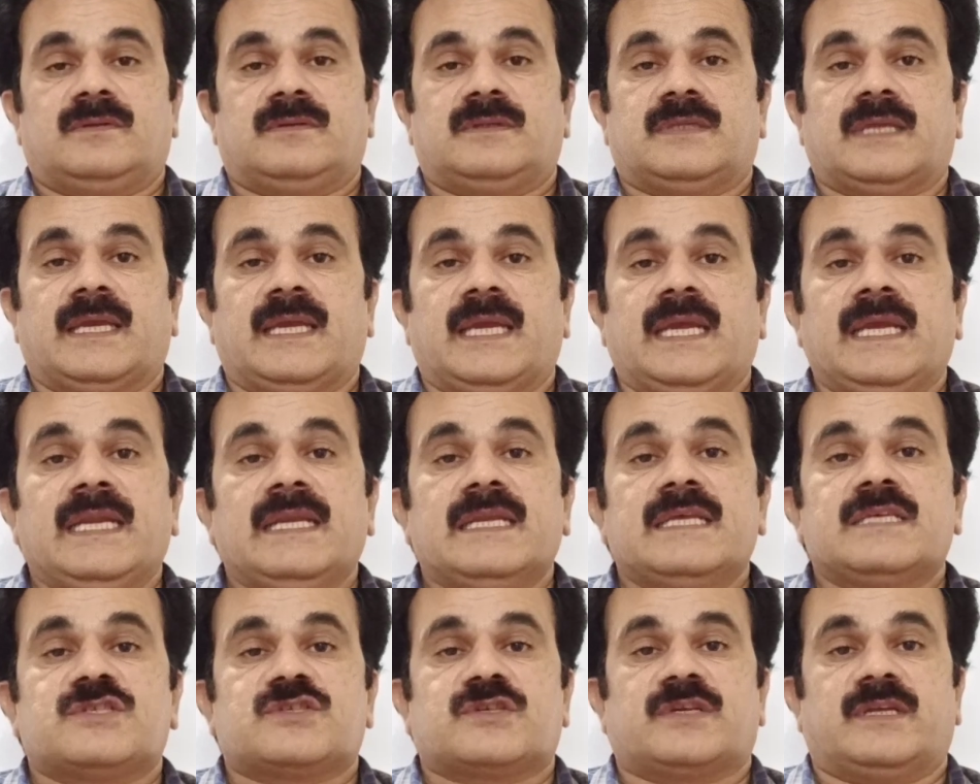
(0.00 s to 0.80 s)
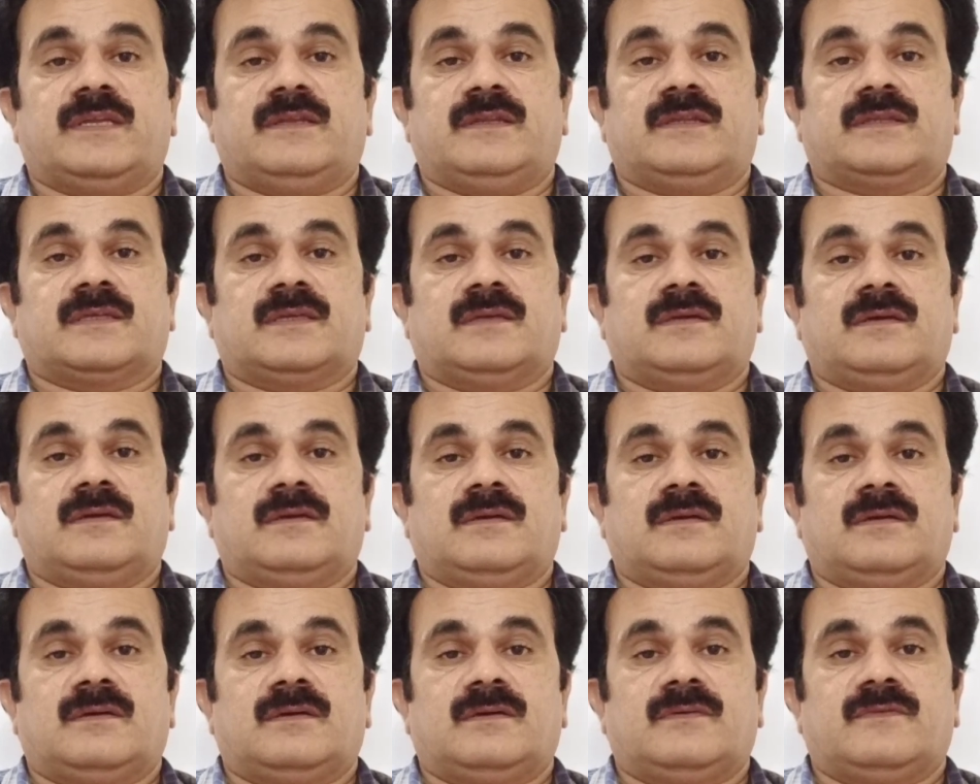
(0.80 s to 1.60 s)
the inner strength,
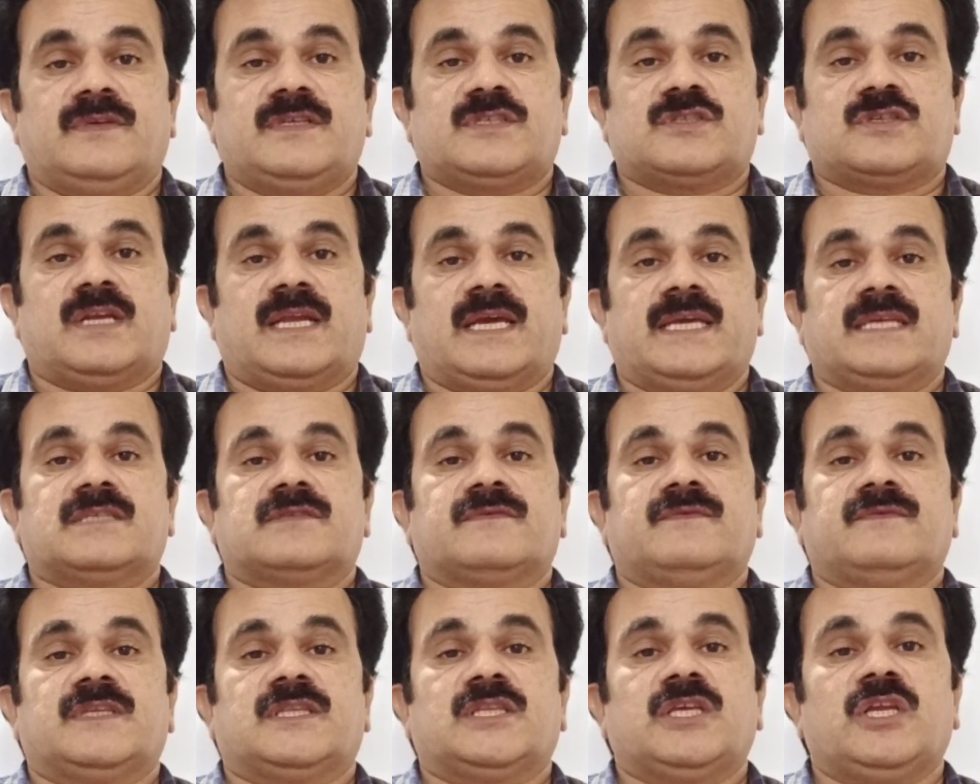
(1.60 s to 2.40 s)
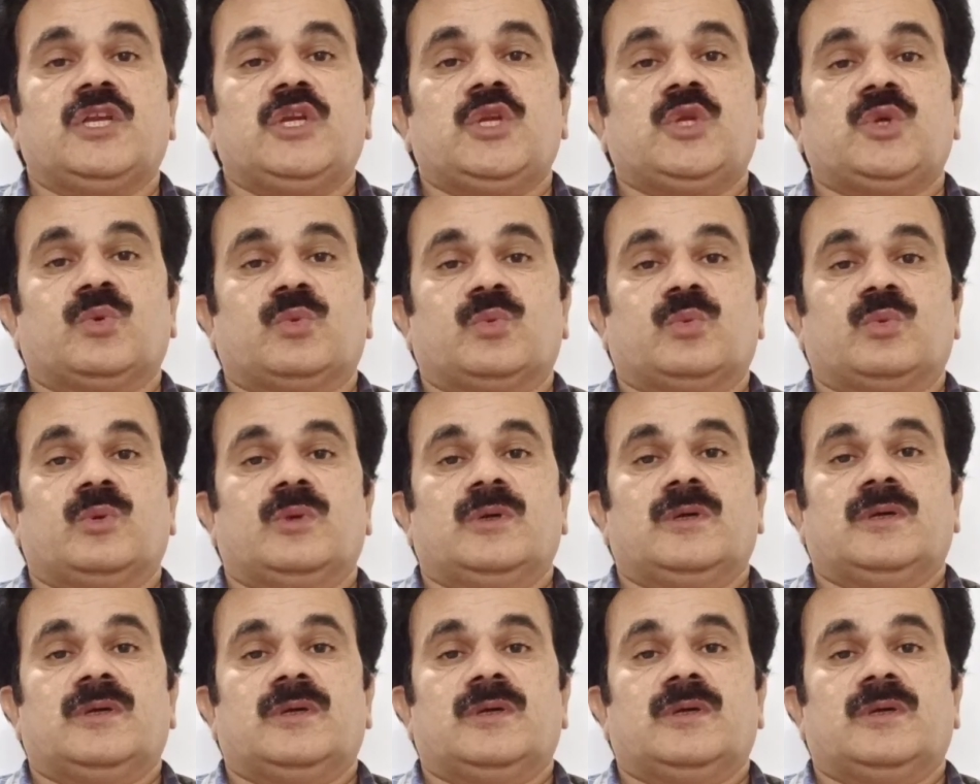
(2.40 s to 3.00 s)
which lies within you,